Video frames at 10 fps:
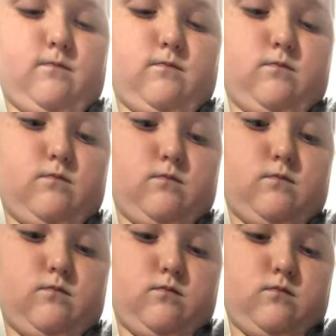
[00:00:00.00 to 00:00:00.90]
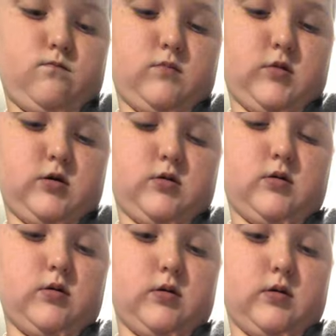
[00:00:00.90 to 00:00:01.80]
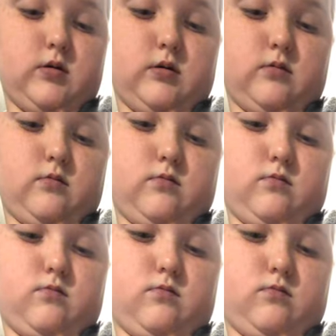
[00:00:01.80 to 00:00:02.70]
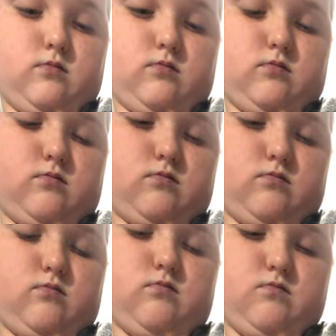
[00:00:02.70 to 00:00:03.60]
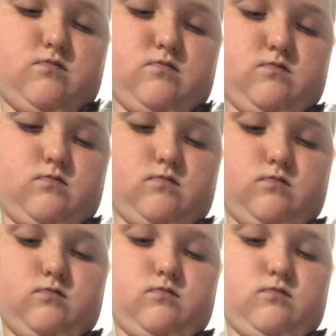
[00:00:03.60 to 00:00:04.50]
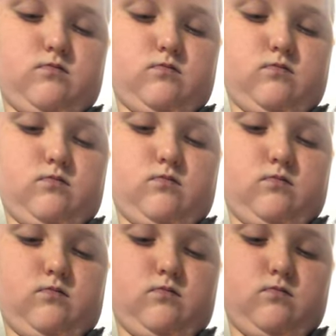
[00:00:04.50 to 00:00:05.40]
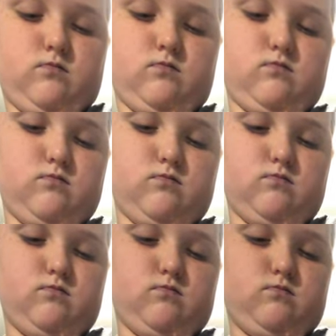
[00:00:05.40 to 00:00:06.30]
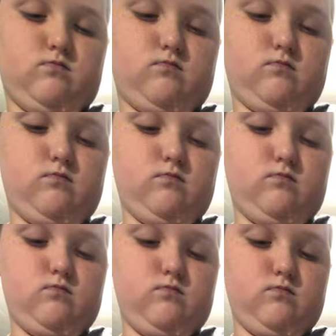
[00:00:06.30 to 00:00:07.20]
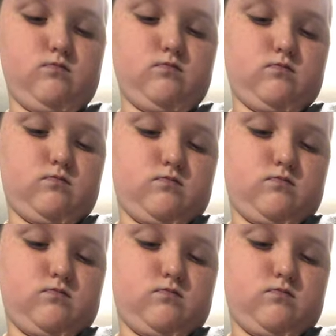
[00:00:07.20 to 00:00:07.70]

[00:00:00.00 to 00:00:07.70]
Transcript: (silence)